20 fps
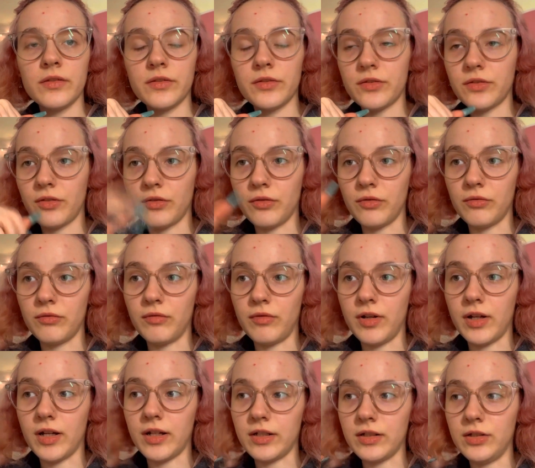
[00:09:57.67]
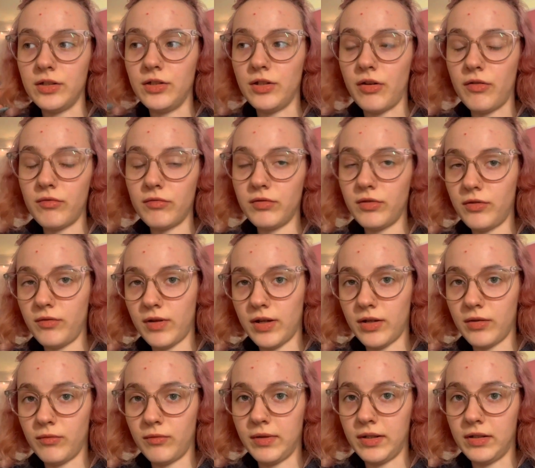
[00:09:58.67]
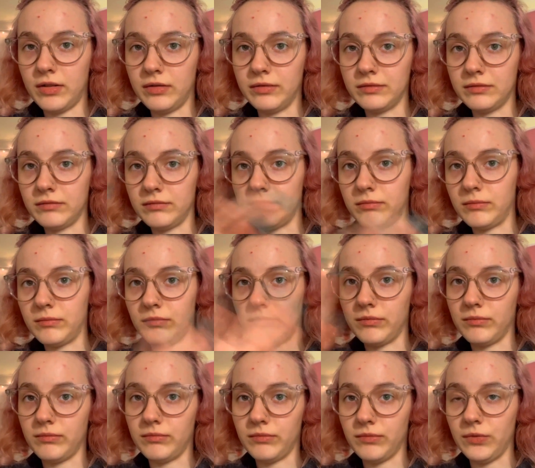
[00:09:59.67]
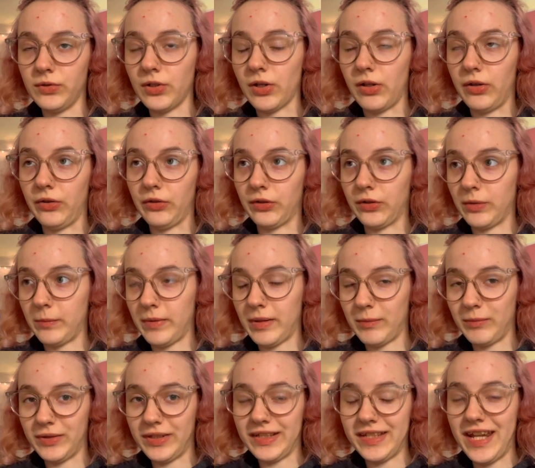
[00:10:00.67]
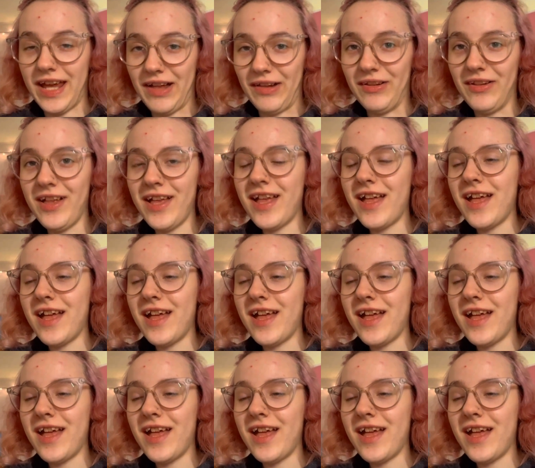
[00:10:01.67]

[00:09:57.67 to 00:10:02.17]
So I don't know how well y'all are gonna be able to tell.